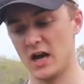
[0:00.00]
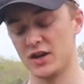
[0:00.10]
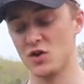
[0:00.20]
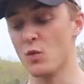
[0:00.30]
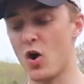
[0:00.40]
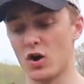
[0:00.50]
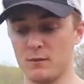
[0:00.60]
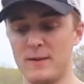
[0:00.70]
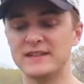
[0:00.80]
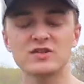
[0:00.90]
You
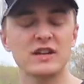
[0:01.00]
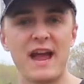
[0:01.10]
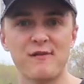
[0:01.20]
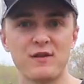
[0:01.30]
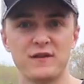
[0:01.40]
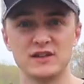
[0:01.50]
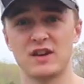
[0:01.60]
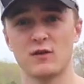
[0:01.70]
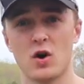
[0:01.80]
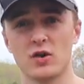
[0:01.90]
are. Basically every fish
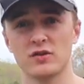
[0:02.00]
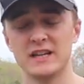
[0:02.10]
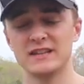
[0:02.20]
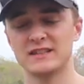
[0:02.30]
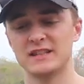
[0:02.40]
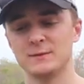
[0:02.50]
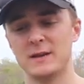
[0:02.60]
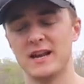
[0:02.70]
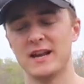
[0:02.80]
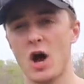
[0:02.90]
I've caught on this has
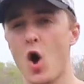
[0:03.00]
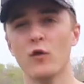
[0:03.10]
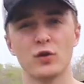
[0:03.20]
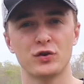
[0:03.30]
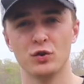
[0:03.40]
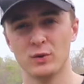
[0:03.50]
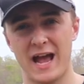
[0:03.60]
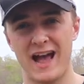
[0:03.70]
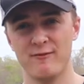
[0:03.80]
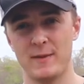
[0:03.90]
been over
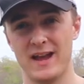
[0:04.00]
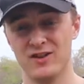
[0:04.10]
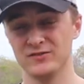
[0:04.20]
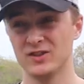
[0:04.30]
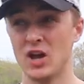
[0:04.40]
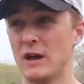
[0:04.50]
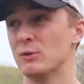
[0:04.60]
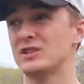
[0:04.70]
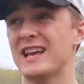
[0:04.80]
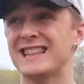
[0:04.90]
2.5 pounds,
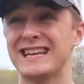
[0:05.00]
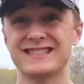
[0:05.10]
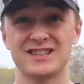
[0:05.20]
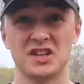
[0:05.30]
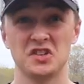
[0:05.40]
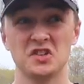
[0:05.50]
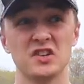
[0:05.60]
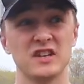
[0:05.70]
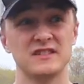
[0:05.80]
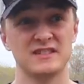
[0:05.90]
which I think is a
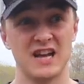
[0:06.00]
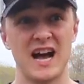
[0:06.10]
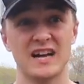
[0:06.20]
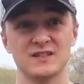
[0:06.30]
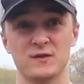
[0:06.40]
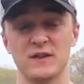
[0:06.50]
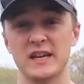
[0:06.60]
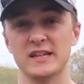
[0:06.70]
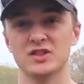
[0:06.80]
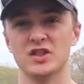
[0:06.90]
good size
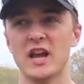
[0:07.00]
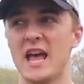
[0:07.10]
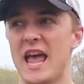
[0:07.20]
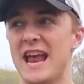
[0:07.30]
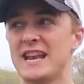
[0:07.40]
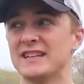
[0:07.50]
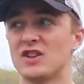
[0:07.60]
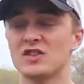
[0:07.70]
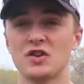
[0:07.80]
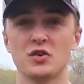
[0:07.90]
fish. And it's
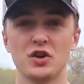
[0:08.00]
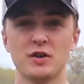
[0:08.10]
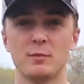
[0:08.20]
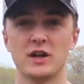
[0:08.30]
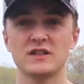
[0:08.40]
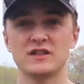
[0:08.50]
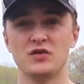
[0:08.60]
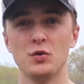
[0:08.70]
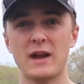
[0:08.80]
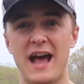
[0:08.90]
also good because a
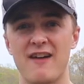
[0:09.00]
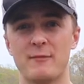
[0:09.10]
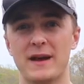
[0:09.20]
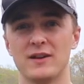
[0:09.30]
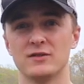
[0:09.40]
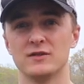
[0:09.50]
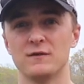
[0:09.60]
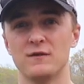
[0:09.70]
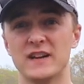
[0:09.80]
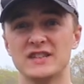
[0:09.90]
2.5 pound
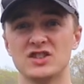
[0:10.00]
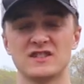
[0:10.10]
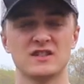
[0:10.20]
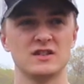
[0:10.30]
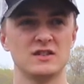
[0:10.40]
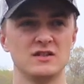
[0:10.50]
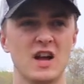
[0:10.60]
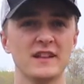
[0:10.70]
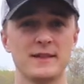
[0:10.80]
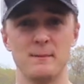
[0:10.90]
fish is
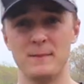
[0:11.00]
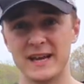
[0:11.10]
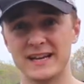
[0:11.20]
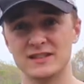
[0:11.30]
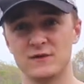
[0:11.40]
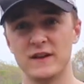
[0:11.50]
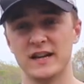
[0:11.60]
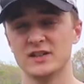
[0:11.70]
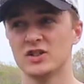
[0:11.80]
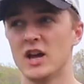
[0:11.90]
not the biggest
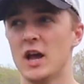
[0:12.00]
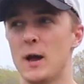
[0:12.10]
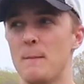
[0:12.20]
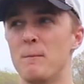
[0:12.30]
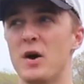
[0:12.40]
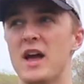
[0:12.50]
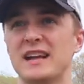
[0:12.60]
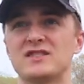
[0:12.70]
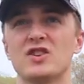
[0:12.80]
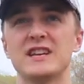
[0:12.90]
fish, but
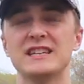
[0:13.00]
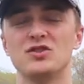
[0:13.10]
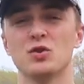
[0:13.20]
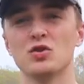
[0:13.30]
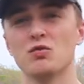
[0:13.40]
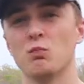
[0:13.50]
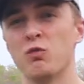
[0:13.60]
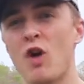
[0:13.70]
it's going to get you a